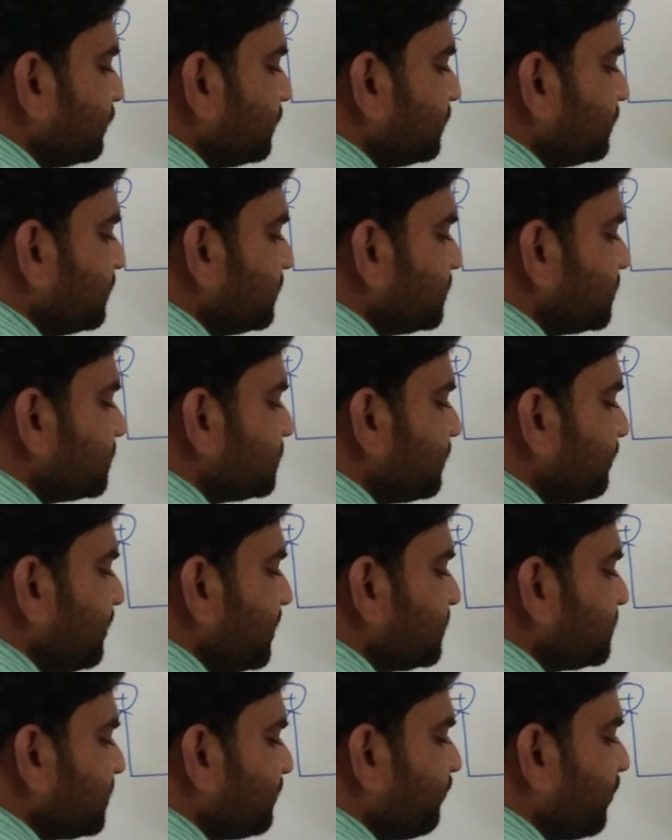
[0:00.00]
This is the
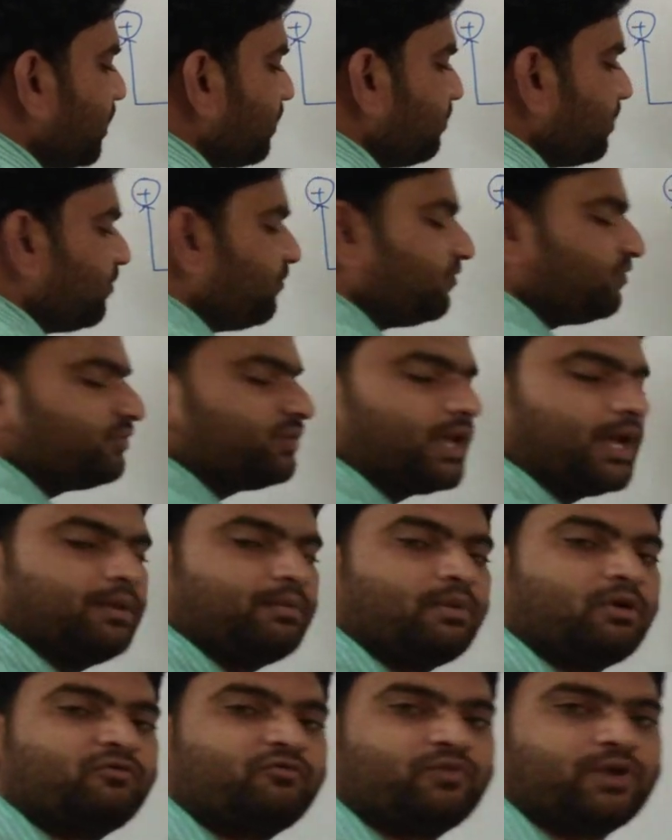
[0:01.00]
basic formula of time
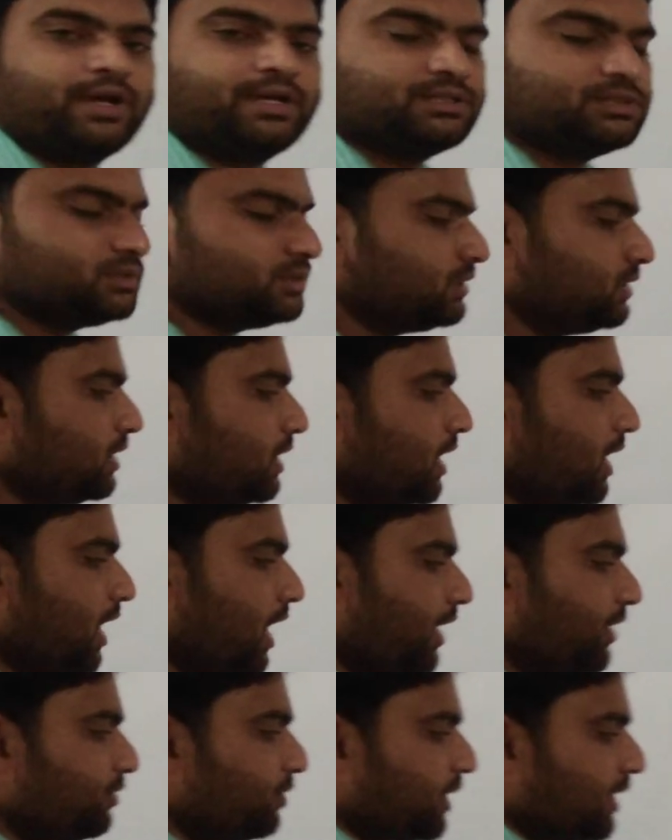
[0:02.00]
of flight,
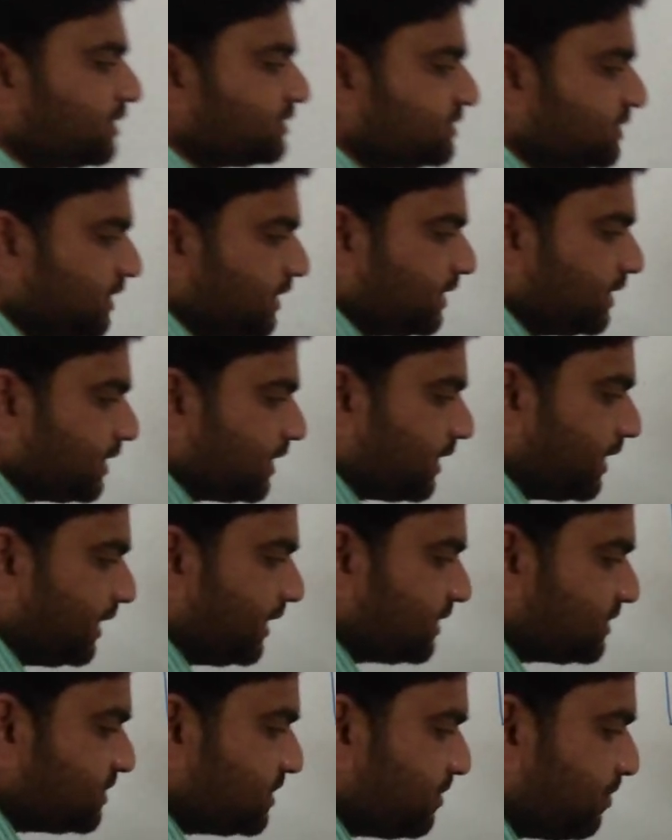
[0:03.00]
and you can see here it
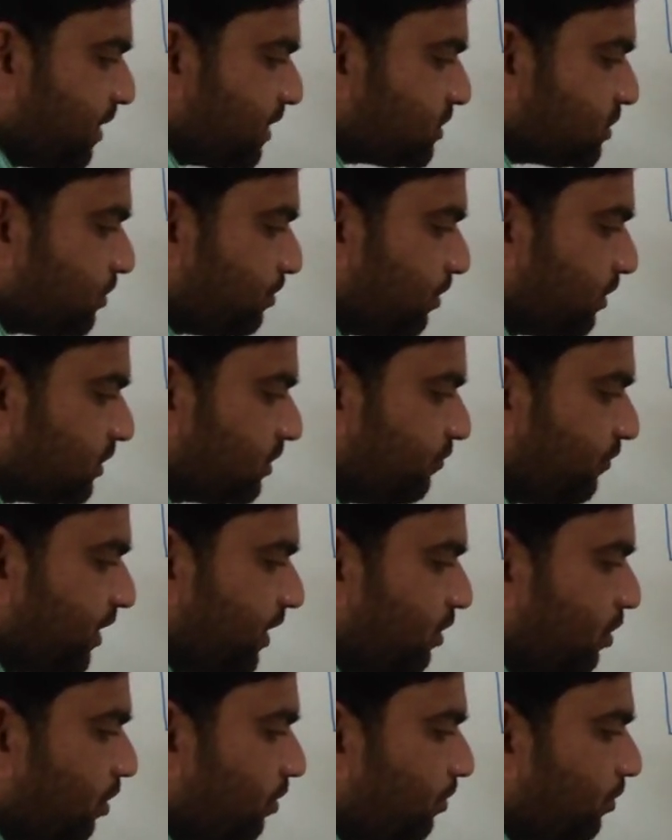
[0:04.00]
is depends upon the y
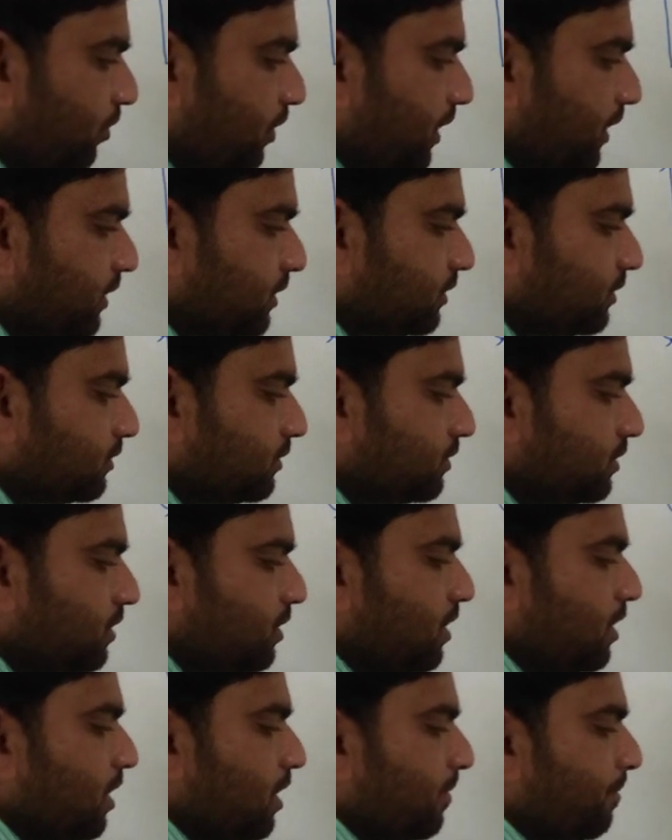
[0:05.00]
component,
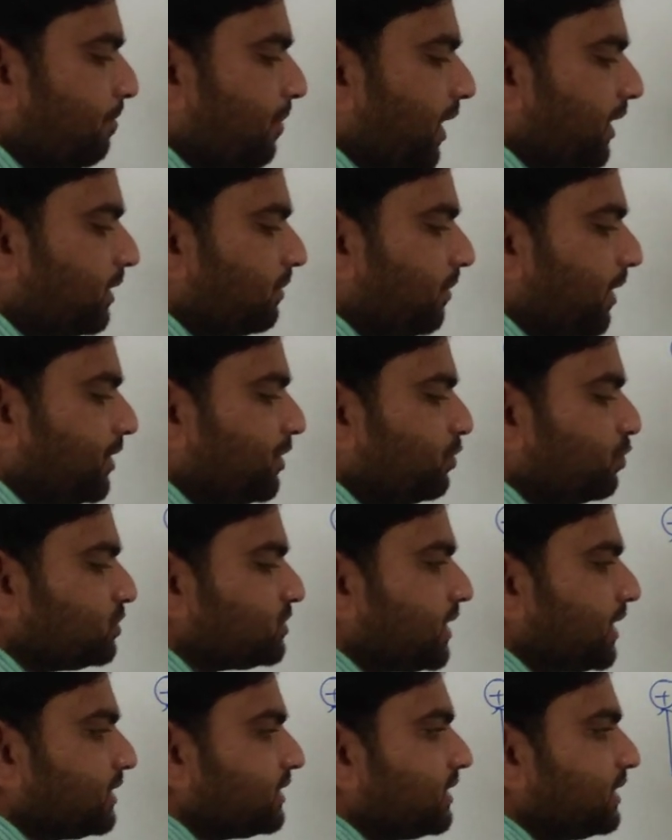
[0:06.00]
but my u
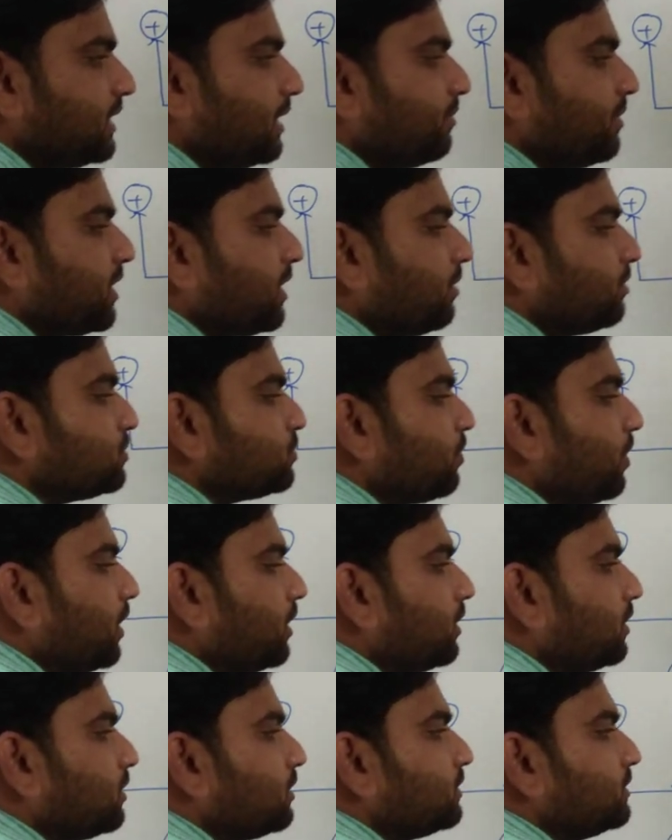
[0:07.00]
sin theta becomes
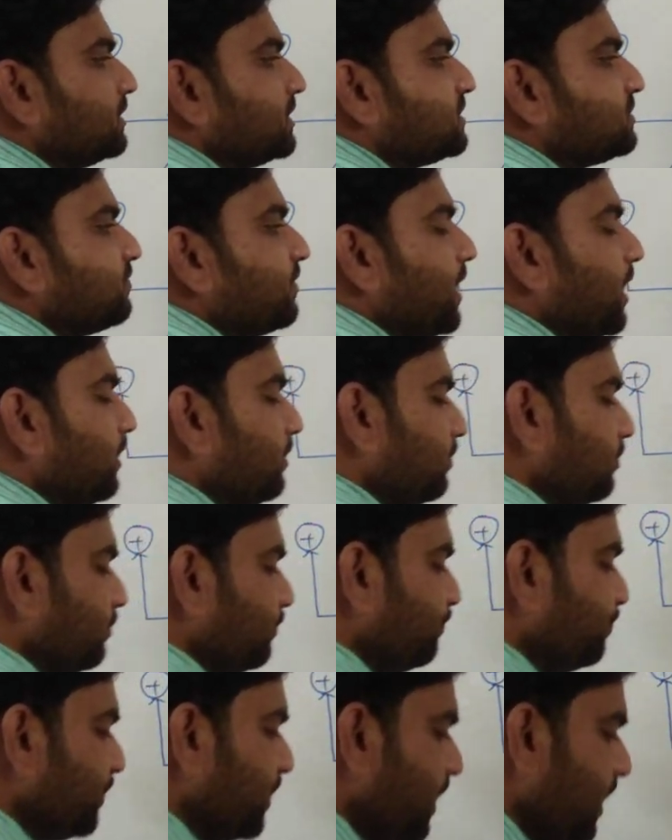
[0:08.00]
what? This value,
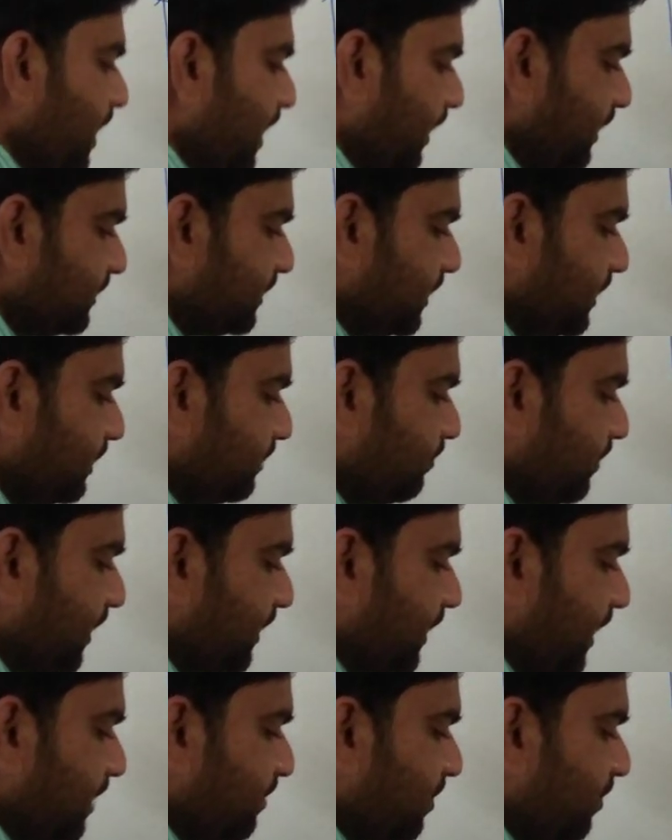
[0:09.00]
and then my
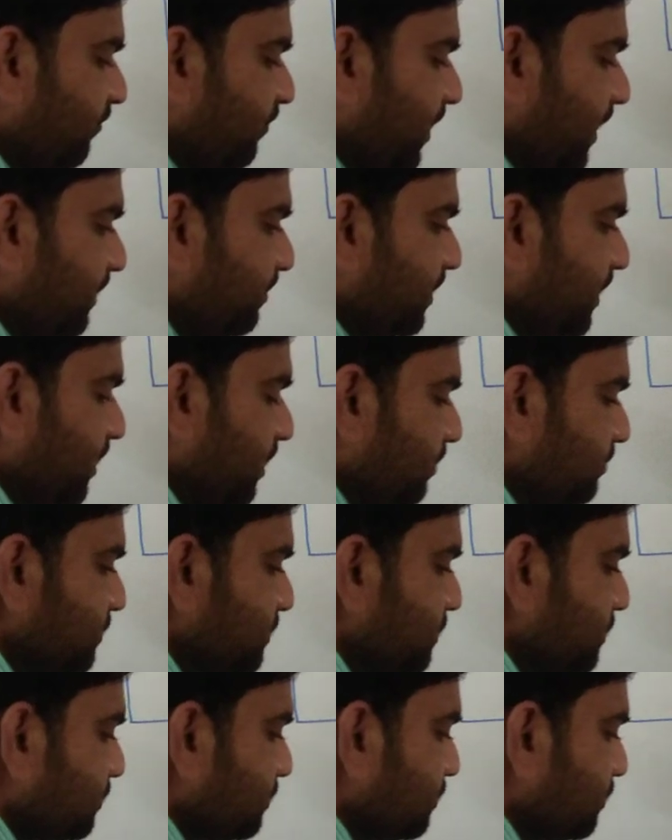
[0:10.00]
time of flight
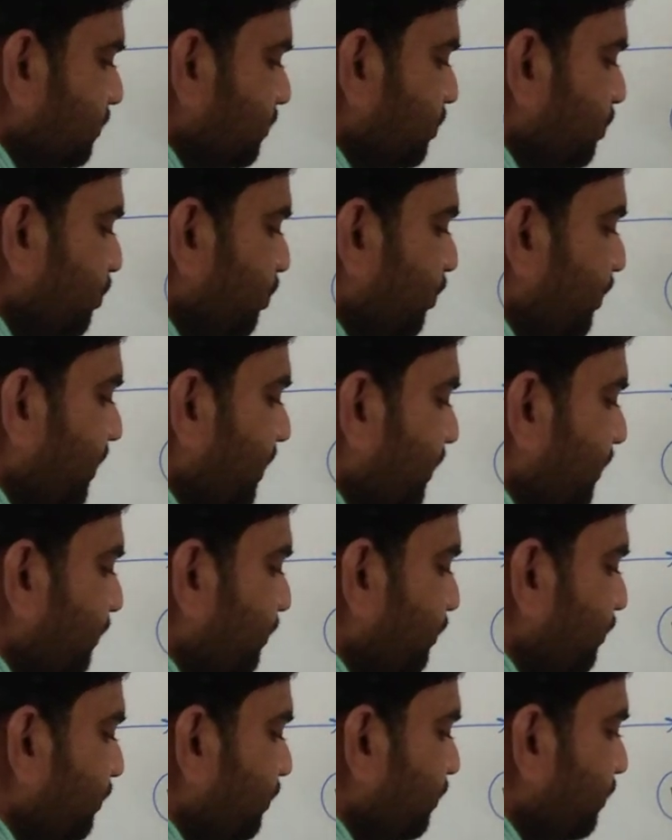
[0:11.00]
becomes 2
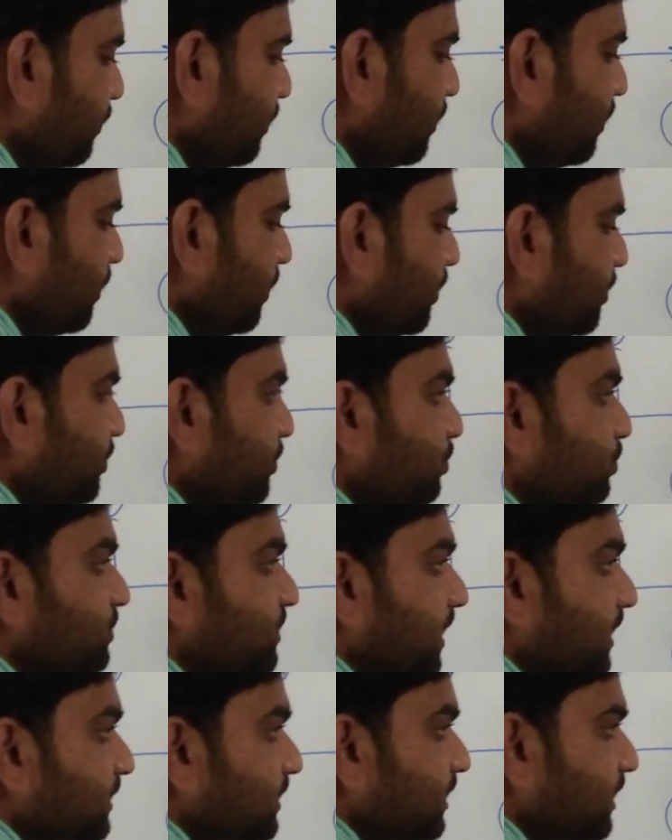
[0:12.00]
into u
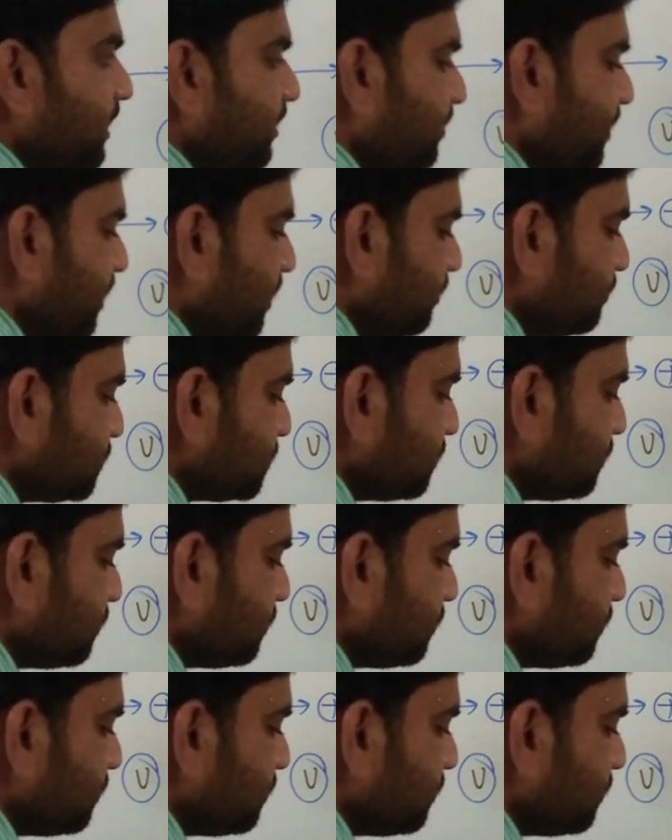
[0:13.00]
sin theta becomes